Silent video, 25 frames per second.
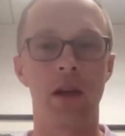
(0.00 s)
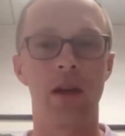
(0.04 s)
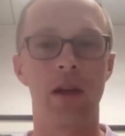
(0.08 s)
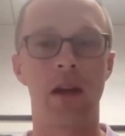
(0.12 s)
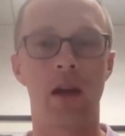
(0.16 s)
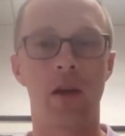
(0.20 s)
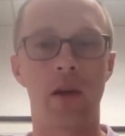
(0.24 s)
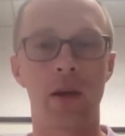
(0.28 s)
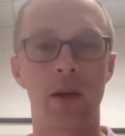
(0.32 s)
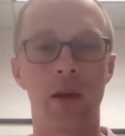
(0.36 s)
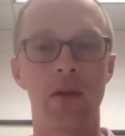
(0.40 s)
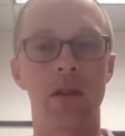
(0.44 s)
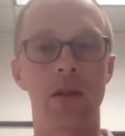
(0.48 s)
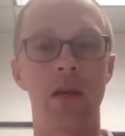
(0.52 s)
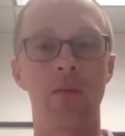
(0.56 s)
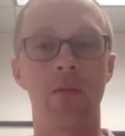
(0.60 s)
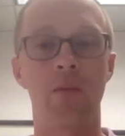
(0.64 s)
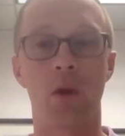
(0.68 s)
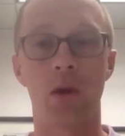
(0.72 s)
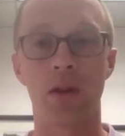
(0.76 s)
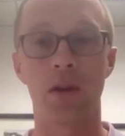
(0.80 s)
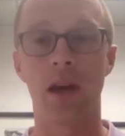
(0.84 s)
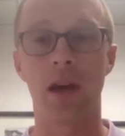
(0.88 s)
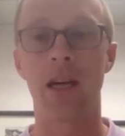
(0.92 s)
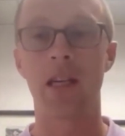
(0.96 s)
right now, I would say
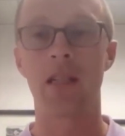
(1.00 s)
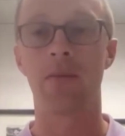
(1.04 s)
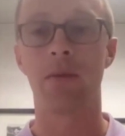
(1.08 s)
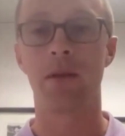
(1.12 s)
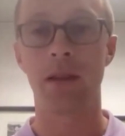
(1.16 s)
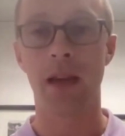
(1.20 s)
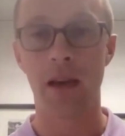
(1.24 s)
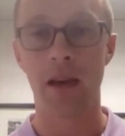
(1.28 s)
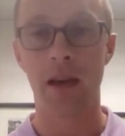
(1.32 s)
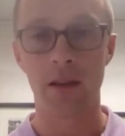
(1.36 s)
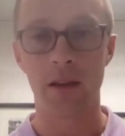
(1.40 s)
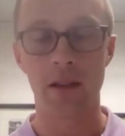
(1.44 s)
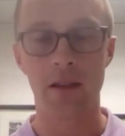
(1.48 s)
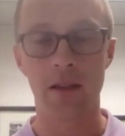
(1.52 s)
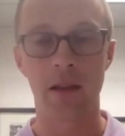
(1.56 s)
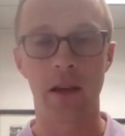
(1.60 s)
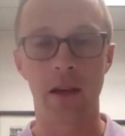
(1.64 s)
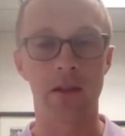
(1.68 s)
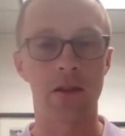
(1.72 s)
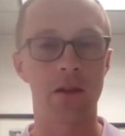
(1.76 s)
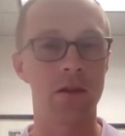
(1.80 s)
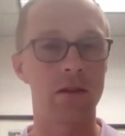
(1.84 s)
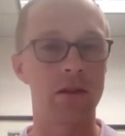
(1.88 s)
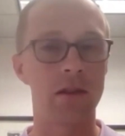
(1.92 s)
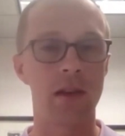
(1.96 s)
more in the hospitality
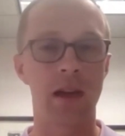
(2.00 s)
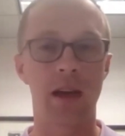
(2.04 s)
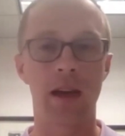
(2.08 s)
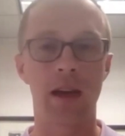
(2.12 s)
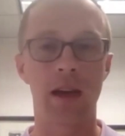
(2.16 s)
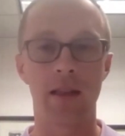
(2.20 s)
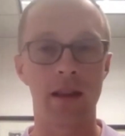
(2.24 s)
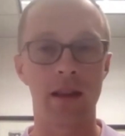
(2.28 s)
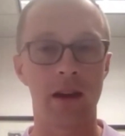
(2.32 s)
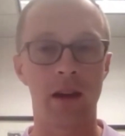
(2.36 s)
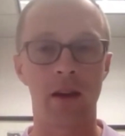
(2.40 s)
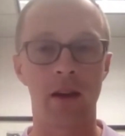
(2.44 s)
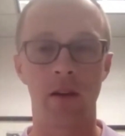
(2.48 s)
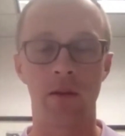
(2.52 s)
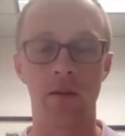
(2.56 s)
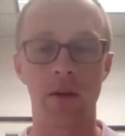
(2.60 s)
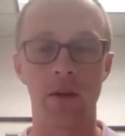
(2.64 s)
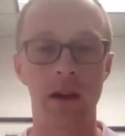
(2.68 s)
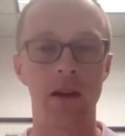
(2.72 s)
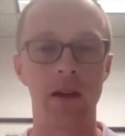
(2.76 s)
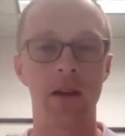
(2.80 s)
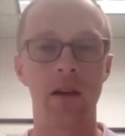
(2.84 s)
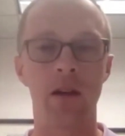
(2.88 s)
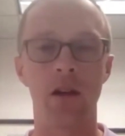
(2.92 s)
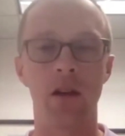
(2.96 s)
sector. It's not there and
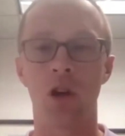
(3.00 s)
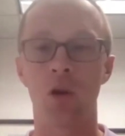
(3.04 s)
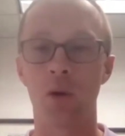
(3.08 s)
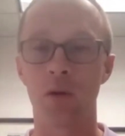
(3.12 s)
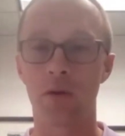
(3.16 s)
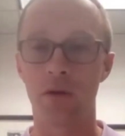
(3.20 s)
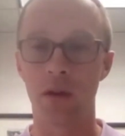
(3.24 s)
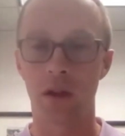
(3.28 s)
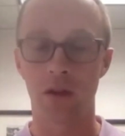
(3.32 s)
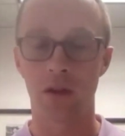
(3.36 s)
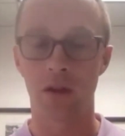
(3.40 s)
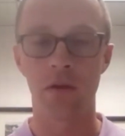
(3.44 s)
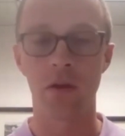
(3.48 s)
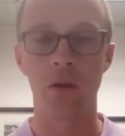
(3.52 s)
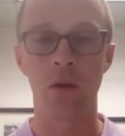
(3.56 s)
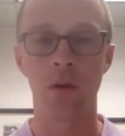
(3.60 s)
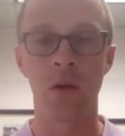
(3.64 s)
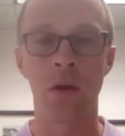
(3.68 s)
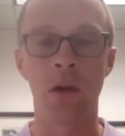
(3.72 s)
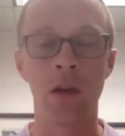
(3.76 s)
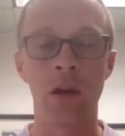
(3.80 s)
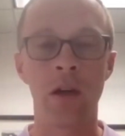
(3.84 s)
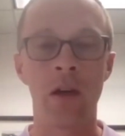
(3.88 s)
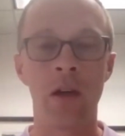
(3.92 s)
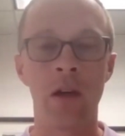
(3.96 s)
ready to go. We've done a
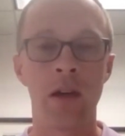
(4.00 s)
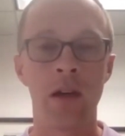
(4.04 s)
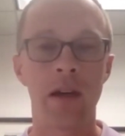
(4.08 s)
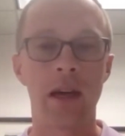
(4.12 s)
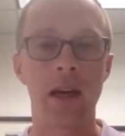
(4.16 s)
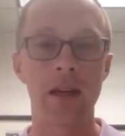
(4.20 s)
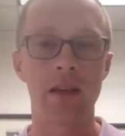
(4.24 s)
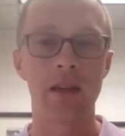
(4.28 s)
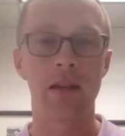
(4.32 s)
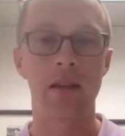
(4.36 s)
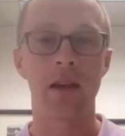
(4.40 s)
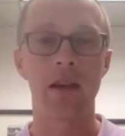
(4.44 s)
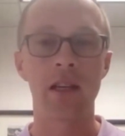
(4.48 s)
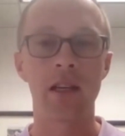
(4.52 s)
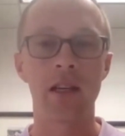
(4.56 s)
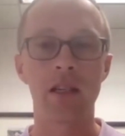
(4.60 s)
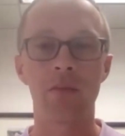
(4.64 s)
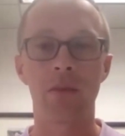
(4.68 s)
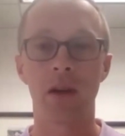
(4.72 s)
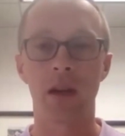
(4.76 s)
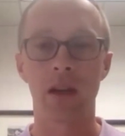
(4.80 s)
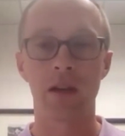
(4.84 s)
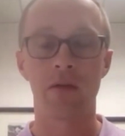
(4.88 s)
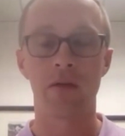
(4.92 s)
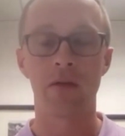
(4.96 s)
few case studies,
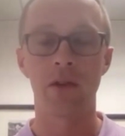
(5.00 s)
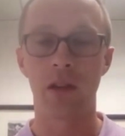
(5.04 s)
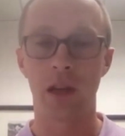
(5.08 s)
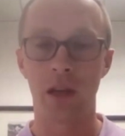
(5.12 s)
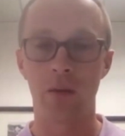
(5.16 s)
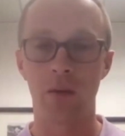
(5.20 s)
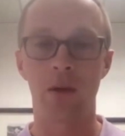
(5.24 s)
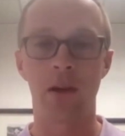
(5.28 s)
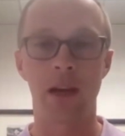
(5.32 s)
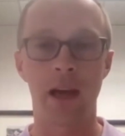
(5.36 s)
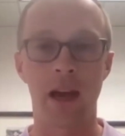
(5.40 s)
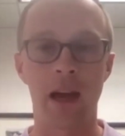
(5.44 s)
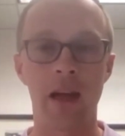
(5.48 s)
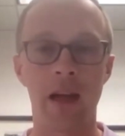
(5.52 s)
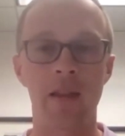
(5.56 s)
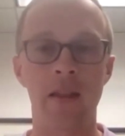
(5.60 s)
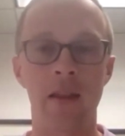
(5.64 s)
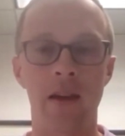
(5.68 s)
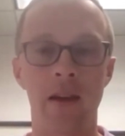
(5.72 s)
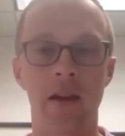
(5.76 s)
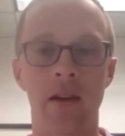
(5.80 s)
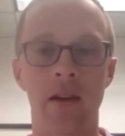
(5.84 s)
but I feel like we're getting